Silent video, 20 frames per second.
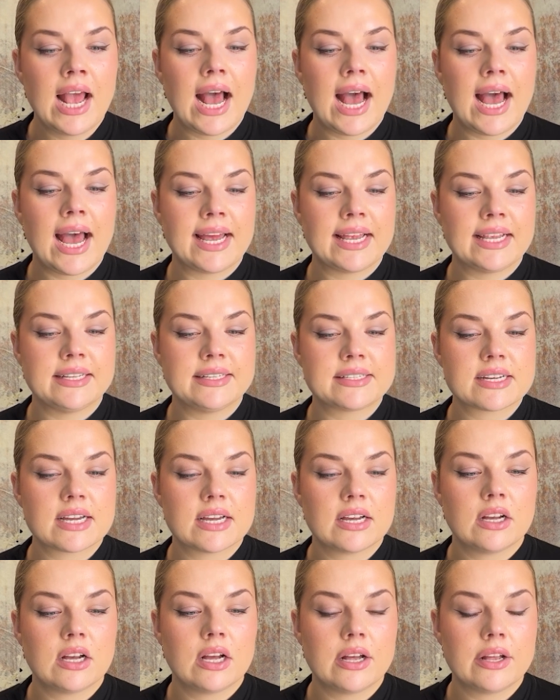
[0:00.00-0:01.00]
And
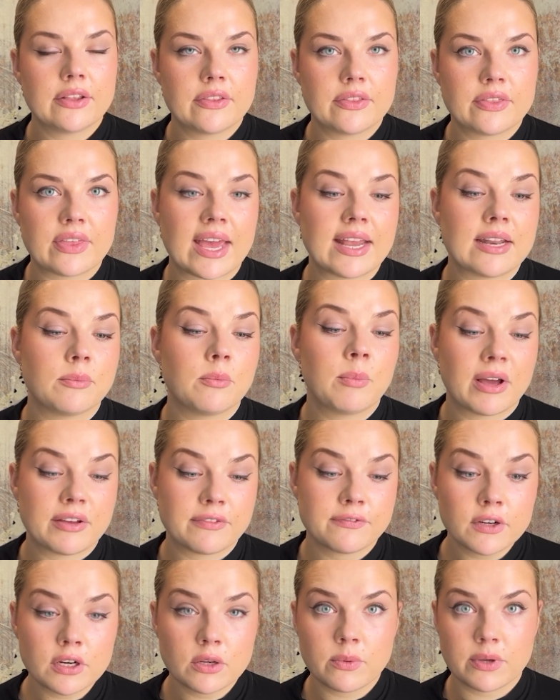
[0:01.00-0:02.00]
then my
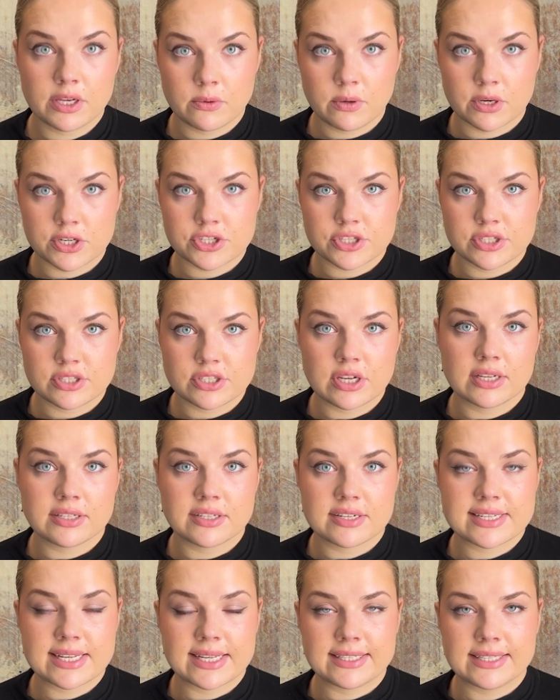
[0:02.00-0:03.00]
following question to
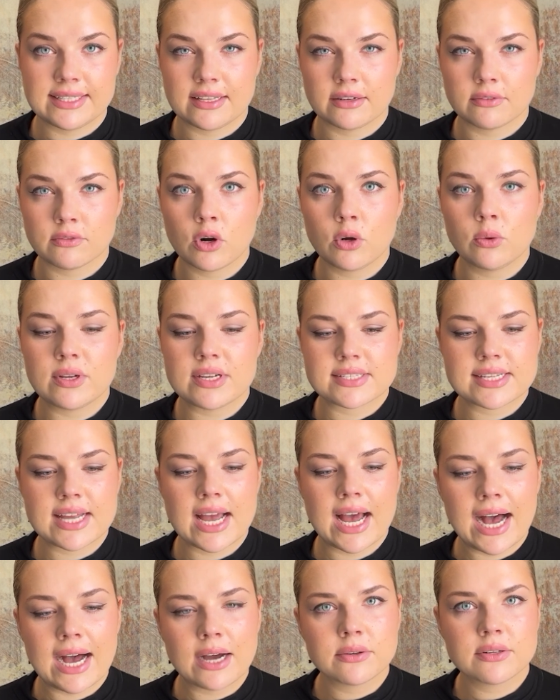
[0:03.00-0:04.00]
understanding their role is,
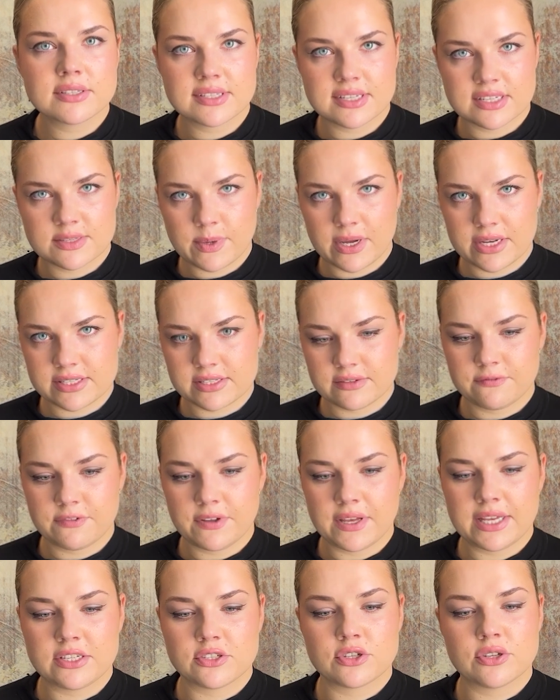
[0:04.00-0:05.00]
how does this person
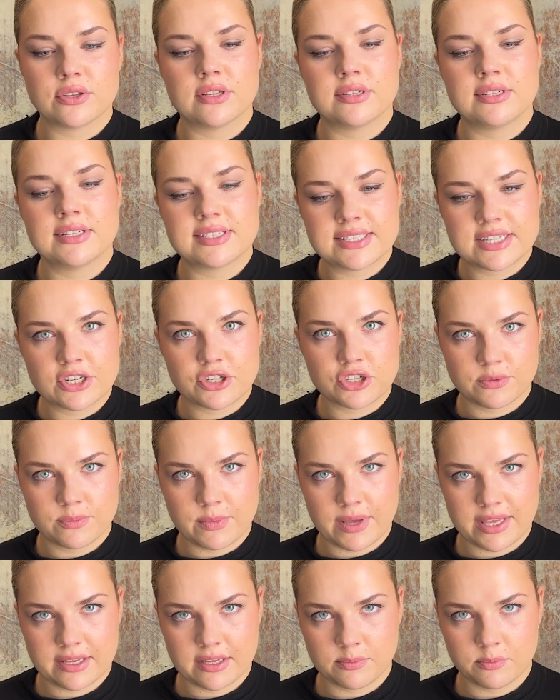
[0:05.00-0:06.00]
fit into the
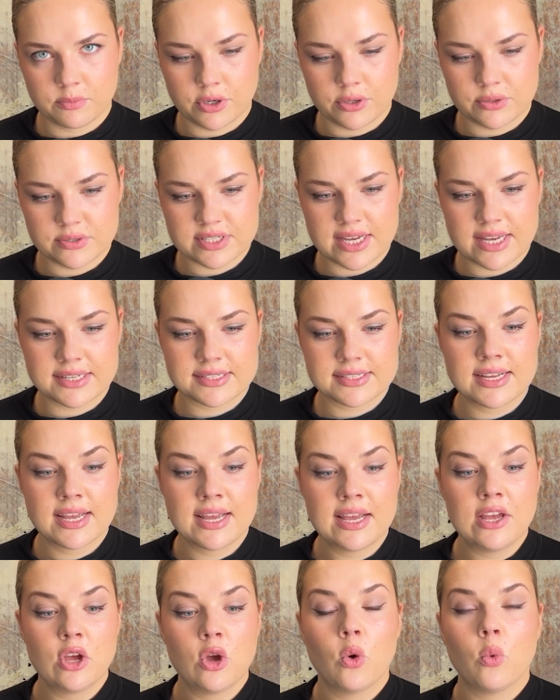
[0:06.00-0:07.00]
decision-making process
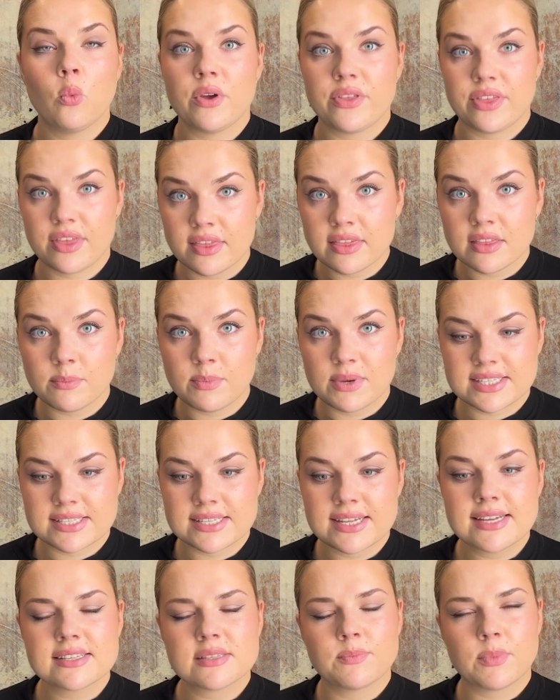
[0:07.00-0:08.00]
within the
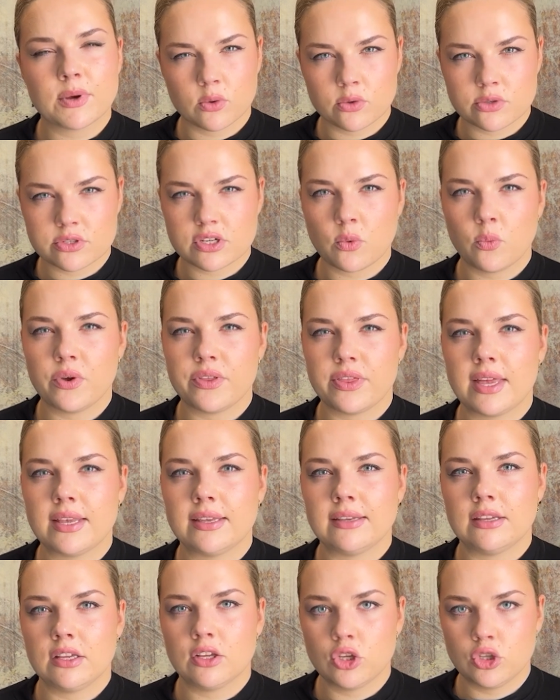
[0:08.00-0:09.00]
business, but also
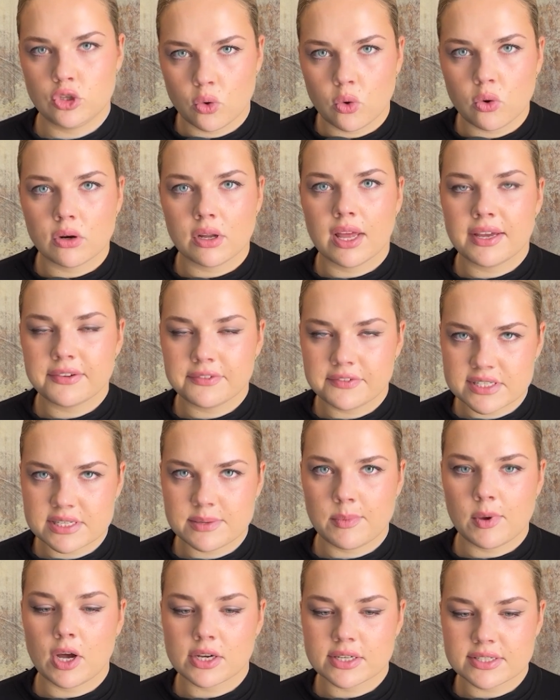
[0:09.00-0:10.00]
within your life as a
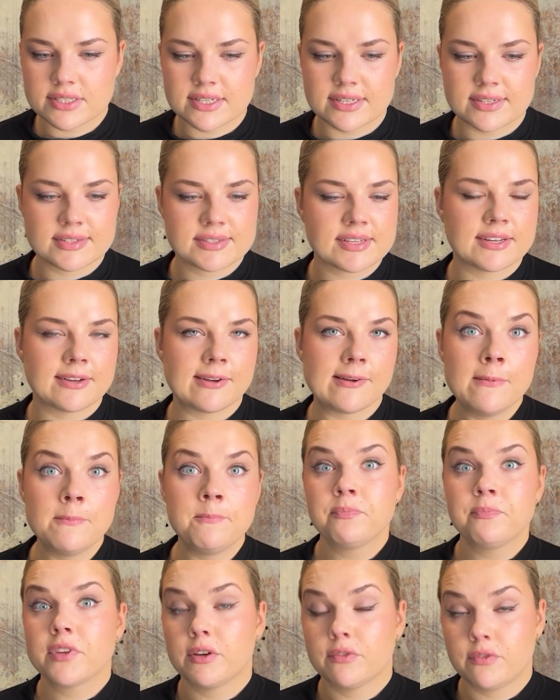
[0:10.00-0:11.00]
marketer? So
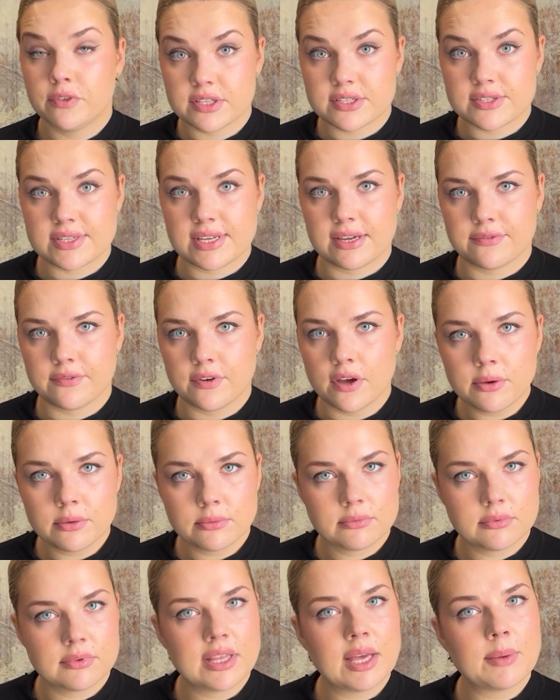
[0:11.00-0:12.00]
for the CFO,
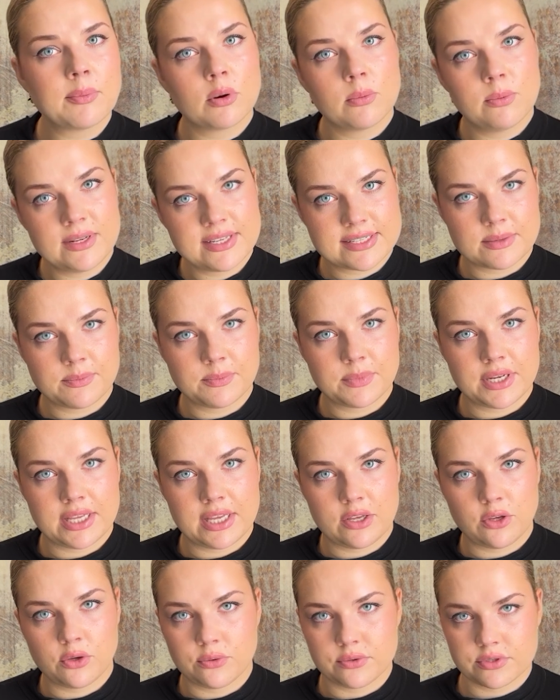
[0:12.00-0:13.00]
they're probably
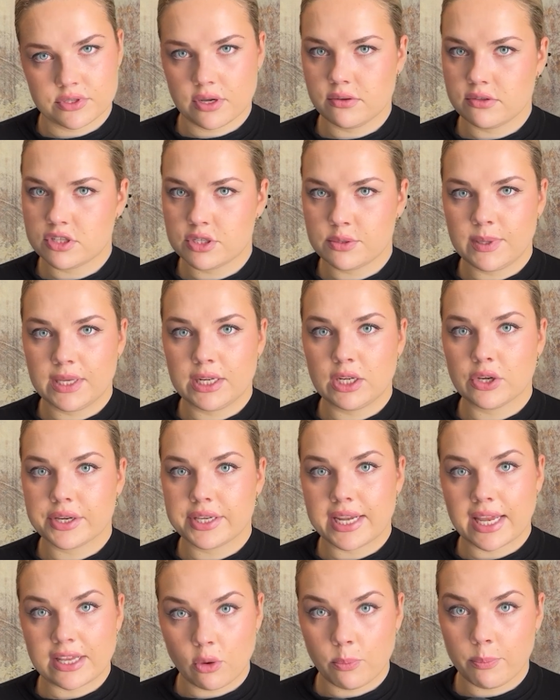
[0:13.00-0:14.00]
somebody who's going to be looking
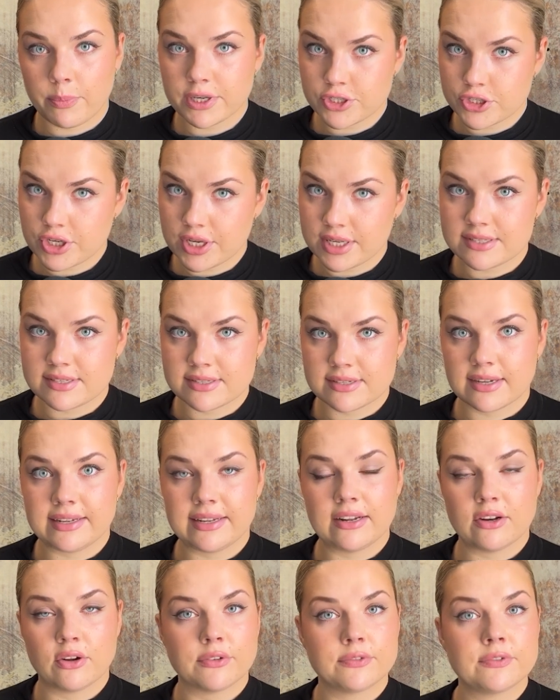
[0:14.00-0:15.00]
at your budget and
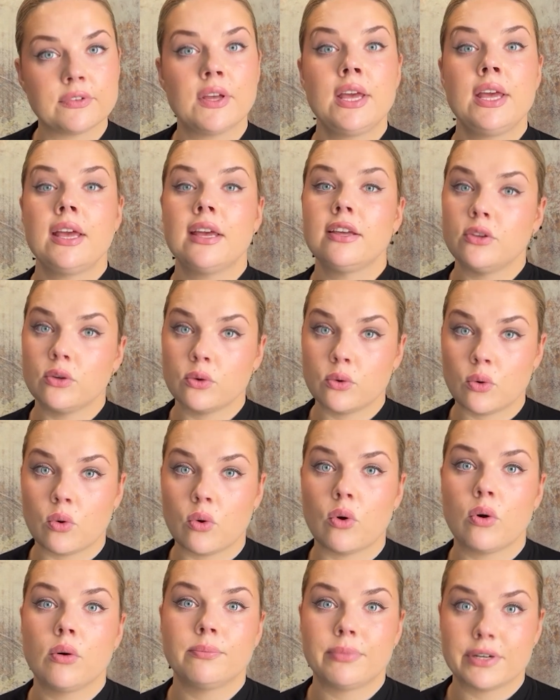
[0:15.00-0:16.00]
signing off
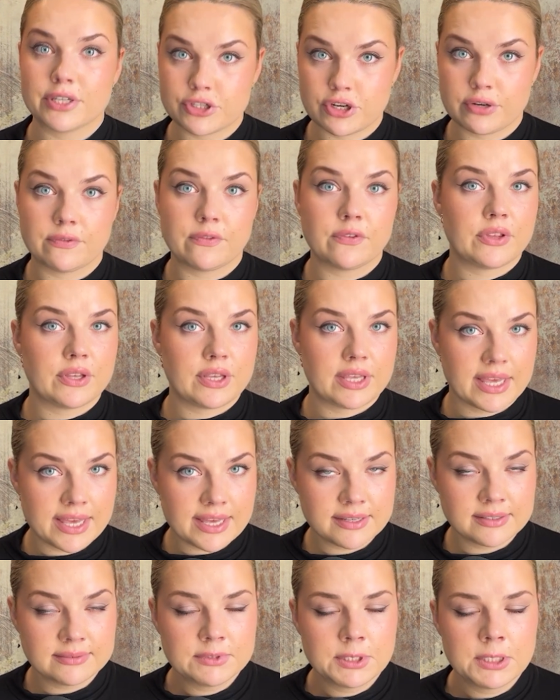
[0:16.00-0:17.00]
your budget for the
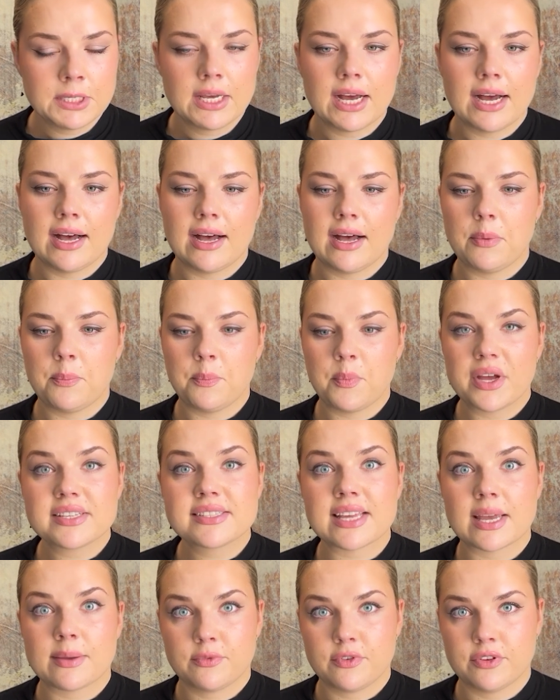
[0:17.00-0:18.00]
year.
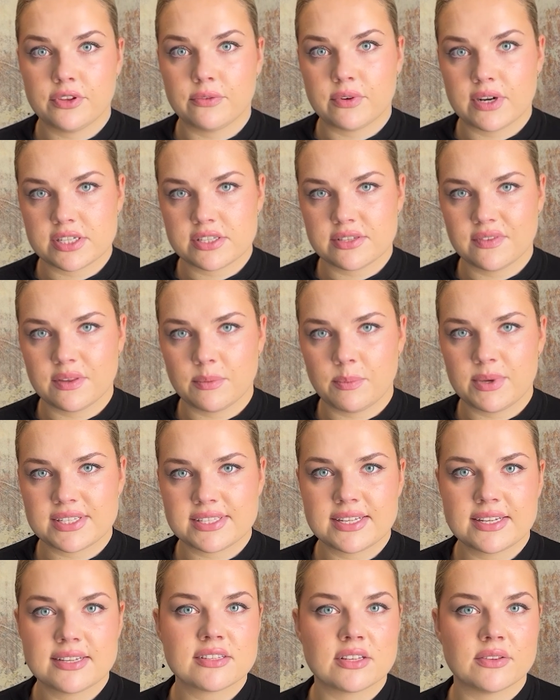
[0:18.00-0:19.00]
Same for the rest of the
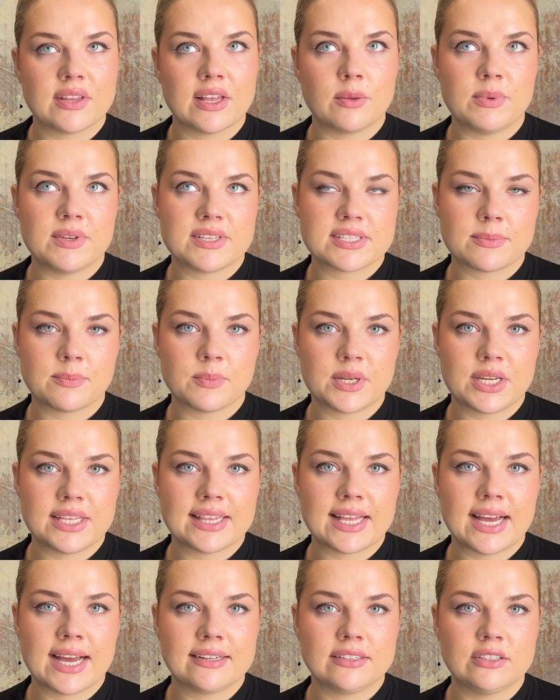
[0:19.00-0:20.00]
business. So there'll be somebody
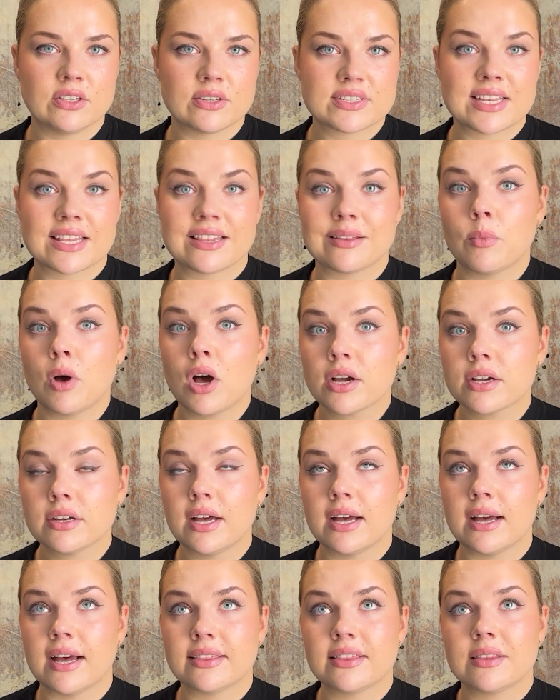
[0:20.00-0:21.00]
that looks at
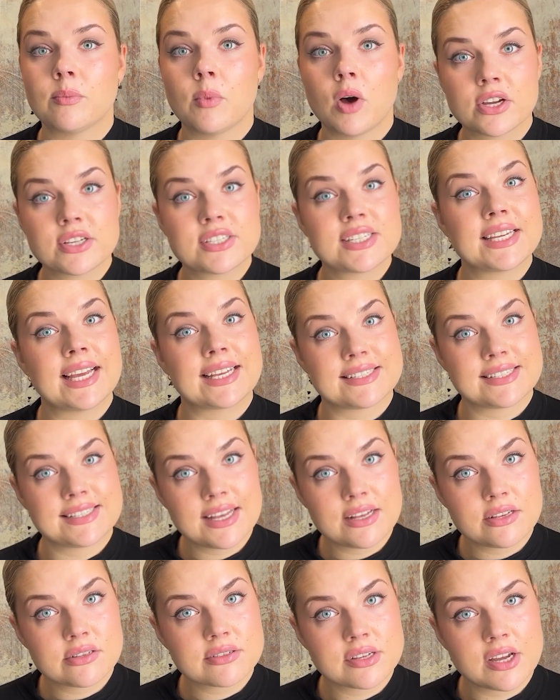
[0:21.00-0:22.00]
the marketing and
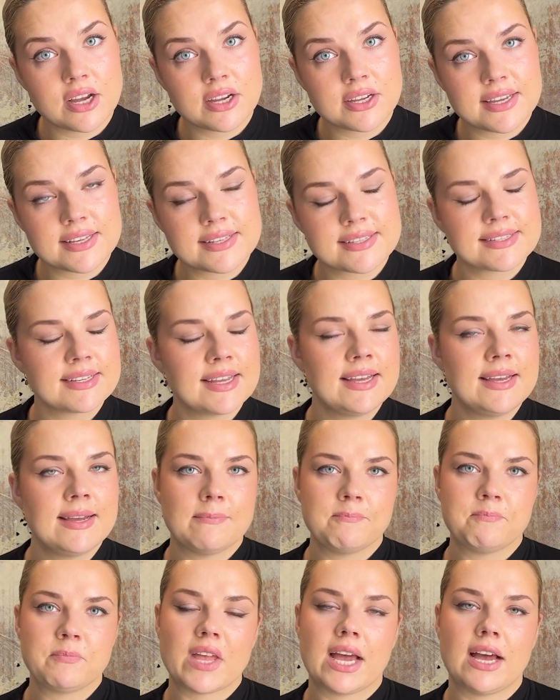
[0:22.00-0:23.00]
sales targets
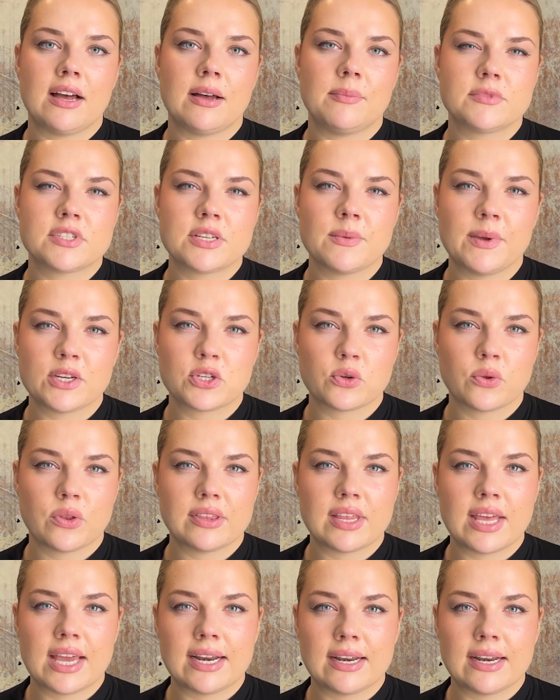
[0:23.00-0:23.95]
to make sure that they're